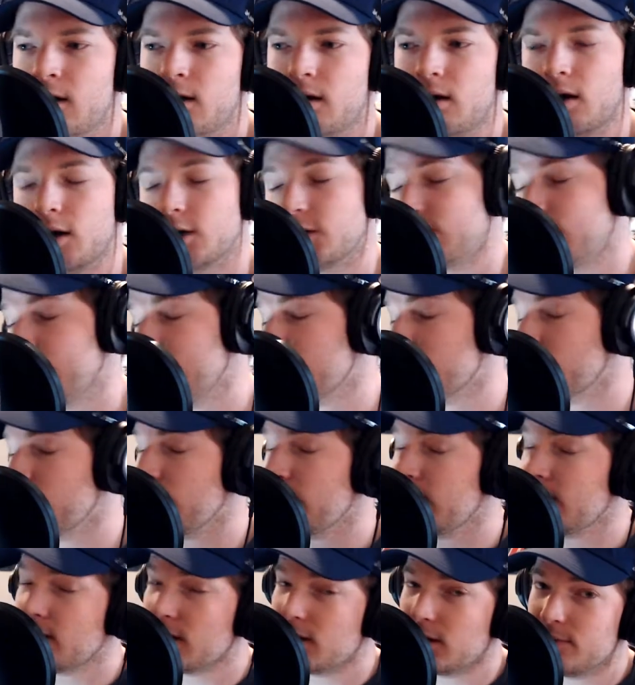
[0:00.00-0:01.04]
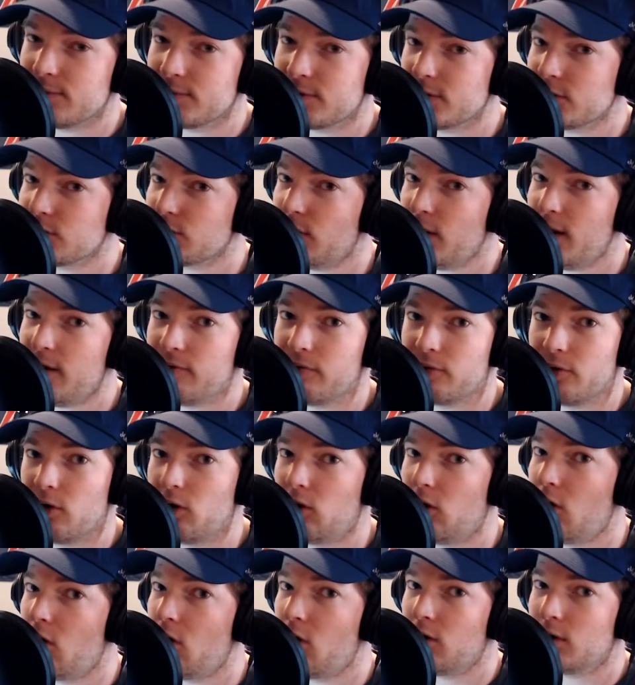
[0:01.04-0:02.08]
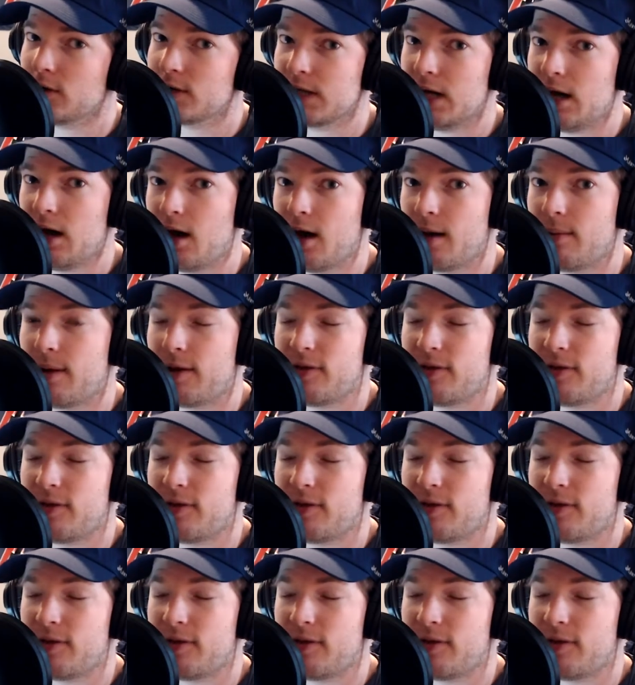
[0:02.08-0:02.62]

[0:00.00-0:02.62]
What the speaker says: It's been swinging Clemson's way for a long time.